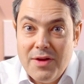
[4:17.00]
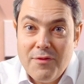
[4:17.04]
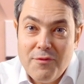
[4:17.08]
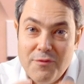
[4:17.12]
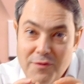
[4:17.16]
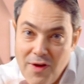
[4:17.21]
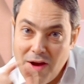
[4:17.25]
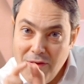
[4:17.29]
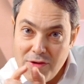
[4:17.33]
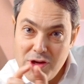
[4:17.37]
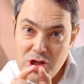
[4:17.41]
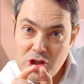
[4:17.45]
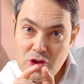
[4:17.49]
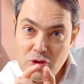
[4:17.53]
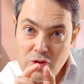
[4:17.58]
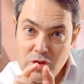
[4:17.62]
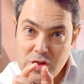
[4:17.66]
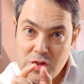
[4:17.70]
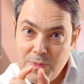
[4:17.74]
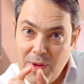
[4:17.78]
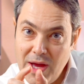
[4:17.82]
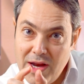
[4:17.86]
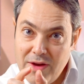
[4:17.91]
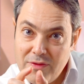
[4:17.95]
a very short
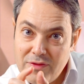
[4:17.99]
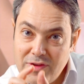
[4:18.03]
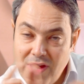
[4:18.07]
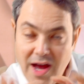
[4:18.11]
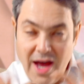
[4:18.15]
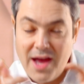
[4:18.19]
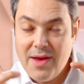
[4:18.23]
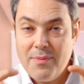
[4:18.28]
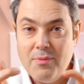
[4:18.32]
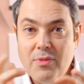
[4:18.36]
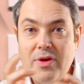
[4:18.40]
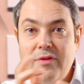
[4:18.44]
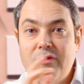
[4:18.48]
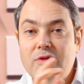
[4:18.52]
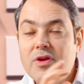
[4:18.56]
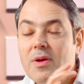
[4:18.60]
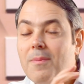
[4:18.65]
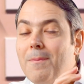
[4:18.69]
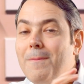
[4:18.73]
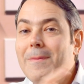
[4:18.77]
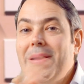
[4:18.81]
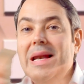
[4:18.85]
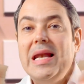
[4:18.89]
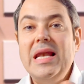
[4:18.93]
span of time, we've
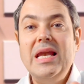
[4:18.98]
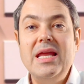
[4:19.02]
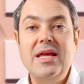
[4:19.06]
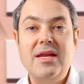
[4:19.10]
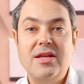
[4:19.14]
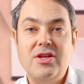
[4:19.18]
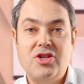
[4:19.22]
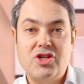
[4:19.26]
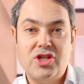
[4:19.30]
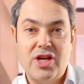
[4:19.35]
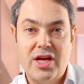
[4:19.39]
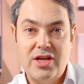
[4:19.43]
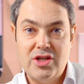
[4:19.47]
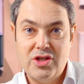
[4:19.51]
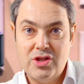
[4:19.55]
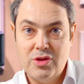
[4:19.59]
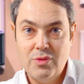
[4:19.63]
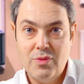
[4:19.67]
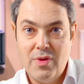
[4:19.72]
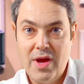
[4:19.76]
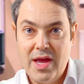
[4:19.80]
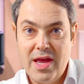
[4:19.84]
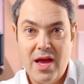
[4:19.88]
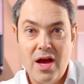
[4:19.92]
completely changed
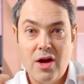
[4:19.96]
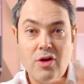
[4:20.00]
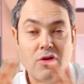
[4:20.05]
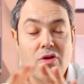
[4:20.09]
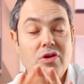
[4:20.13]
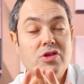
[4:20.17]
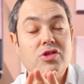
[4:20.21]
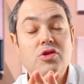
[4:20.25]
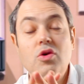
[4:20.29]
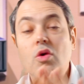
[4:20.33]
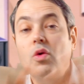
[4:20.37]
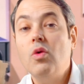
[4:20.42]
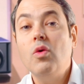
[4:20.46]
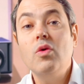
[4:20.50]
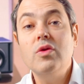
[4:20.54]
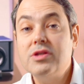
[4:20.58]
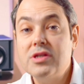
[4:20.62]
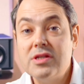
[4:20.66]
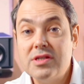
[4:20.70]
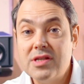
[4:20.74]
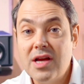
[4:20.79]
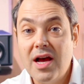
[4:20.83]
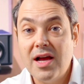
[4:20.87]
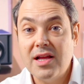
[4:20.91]
the way, across all
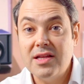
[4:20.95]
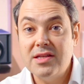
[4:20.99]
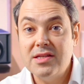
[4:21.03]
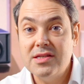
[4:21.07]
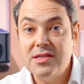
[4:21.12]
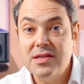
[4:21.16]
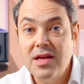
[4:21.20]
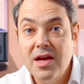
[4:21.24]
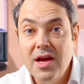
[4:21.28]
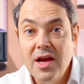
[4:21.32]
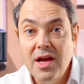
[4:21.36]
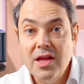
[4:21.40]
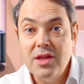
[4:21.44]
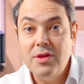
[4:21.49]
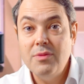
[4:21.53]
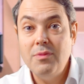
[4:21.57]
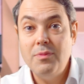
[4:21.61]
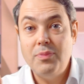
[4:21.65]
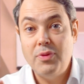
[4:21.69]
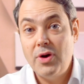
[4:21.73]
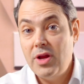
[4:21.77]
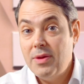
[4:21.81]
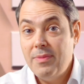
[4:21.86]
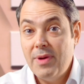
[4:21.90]
societies,
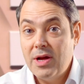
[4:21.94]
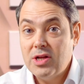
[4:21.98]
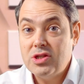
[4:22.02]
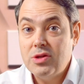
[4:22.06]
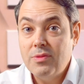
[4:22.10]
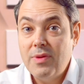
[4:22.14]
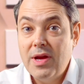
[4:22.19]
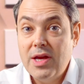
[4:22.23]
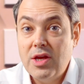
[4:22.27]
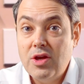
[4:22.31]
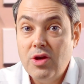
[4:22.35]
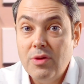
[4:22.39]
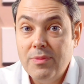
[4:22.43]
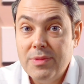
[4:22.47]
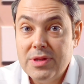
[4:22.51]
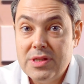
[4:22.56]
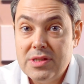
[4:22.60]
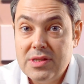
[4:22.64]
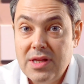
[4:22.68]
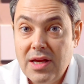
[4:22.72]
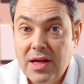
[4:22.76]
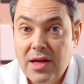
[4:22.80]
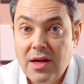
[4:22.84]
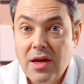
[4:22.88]
pretty much the way humans
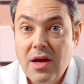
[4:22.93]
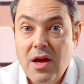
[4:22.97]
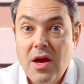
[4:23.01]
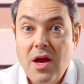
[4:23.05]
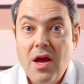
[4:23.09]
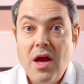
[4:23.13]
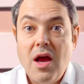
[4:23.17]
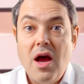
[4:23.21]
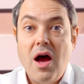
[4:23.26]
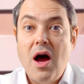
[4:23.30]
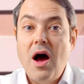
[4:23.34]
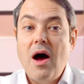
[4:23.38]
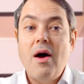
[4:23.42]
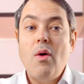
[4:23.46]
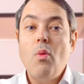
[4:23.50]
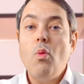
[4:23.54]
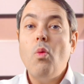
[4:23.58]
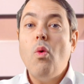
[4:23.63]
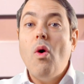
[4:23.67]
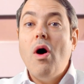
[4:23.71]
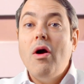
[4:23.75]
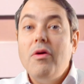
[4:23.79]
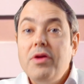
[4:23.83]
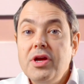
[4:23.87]
think.
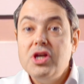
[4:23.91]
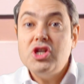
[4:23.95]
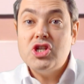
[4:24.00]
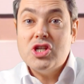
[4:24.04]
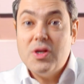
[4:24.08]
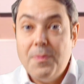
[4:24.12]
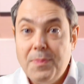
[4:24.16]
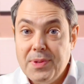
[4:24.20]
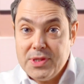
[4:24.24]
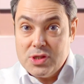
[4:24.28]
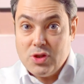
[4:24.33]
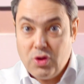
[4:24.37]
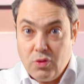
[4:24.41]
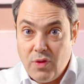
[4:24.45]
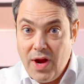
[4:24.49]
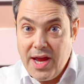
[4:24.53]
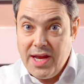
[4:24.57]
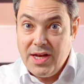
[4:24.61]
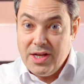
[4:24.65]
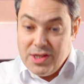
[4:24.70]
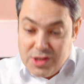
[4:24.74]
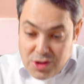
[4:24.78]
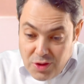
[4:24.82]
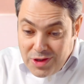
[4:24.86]
Warriorship as
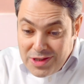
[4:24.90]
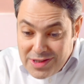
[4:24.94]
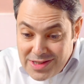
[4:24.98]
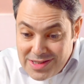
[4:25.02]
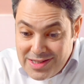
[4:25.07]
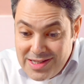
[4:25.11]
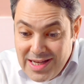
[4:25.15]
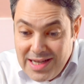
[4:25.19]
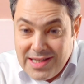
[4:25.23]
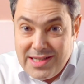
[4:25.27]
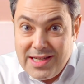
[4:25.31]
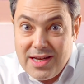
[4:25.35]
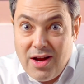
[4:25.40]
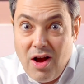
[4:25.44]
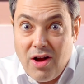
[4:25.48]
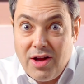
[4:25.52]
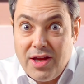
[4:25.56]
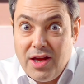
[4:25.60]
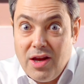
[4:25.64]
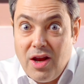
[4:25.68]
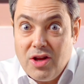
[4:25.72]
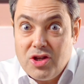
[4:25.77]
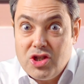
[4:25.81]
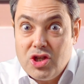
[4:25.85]
greatness. You can see it in
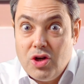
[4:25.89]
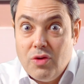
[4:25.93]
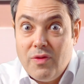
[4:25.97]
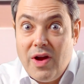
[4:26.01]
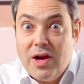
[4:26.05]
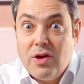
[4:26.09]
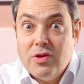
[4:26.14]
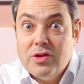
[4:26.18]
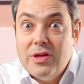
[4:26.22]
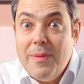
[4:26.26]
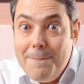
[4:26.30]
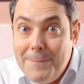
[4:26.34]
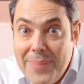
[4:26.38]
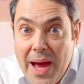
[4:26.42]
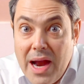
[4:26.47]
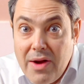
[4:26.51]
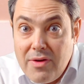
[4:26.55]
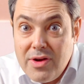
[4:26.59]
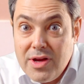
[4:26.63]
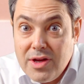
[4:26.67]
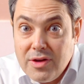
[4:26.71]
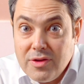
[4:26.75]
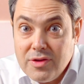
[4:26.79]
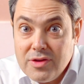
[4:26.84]
archaeological record, in
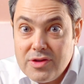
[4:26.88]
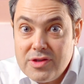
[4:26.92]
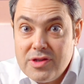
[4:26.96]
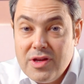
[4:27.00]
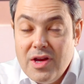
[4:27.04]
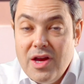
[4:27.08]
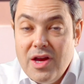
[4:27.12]
burials,